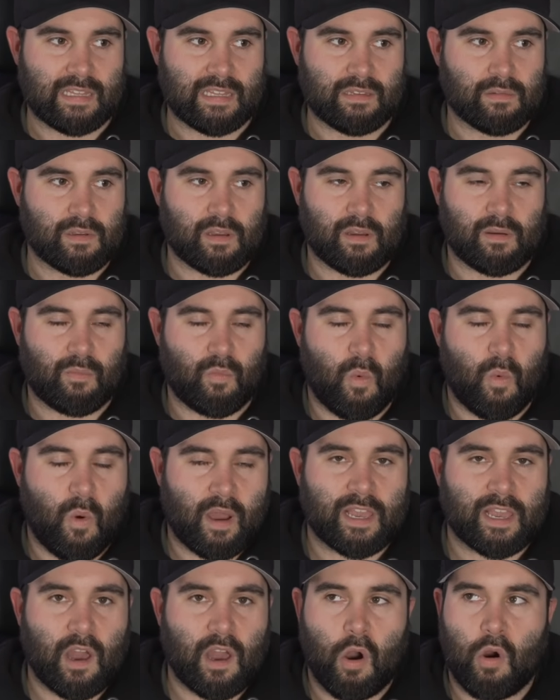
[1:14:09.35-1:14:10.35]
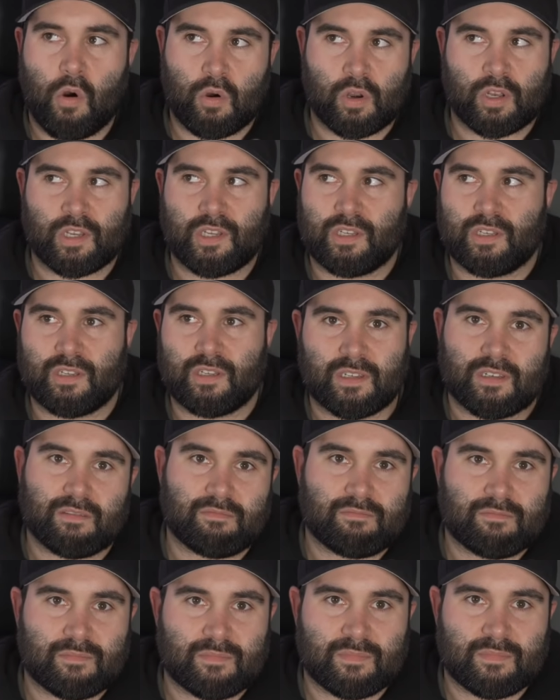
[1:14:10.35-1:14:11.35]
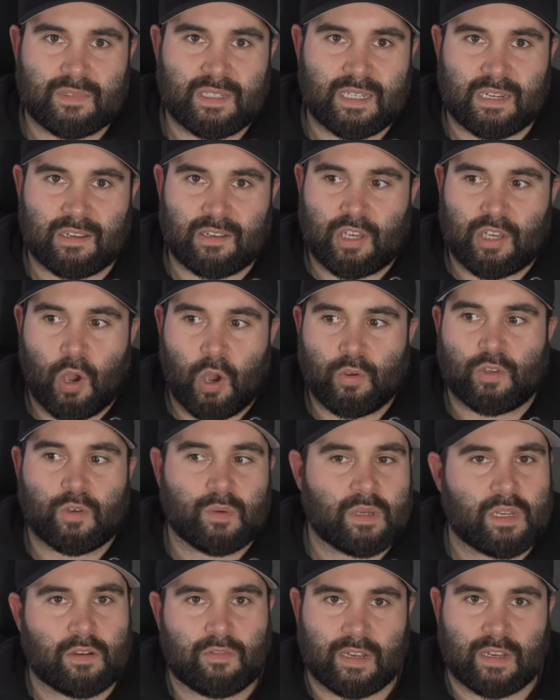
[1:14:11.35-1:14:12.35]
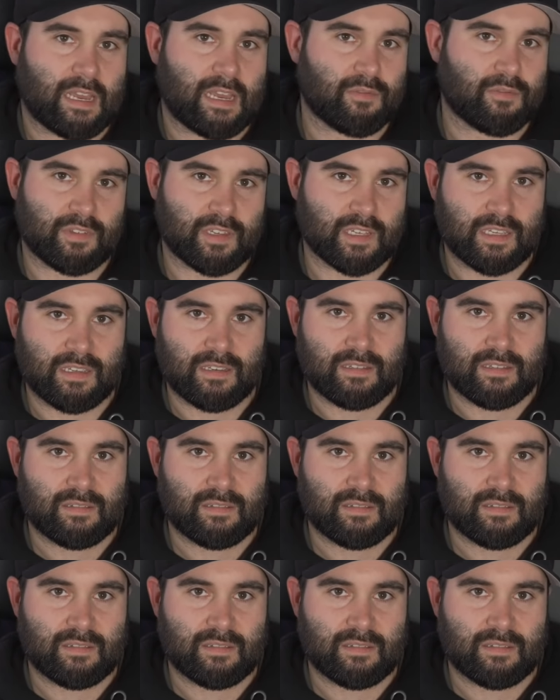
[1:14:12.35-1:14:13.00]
why can't, you know, go to a different county?